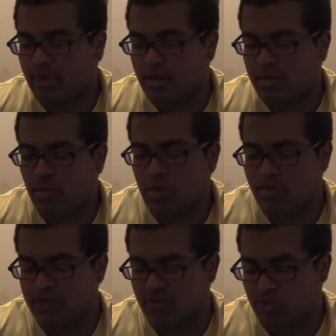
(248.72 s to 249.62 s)
the
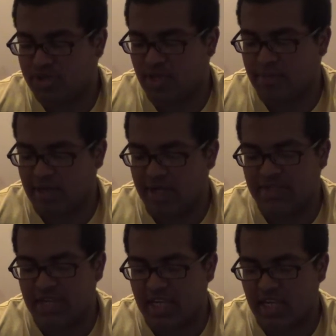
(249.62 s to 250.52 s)
movie is mostly about
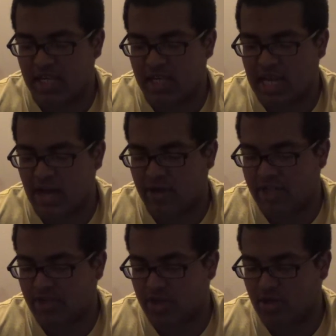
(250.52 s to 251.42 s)
eazy-e and how he
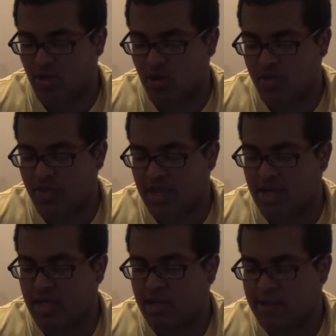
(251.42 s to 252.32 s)
started the whole thing.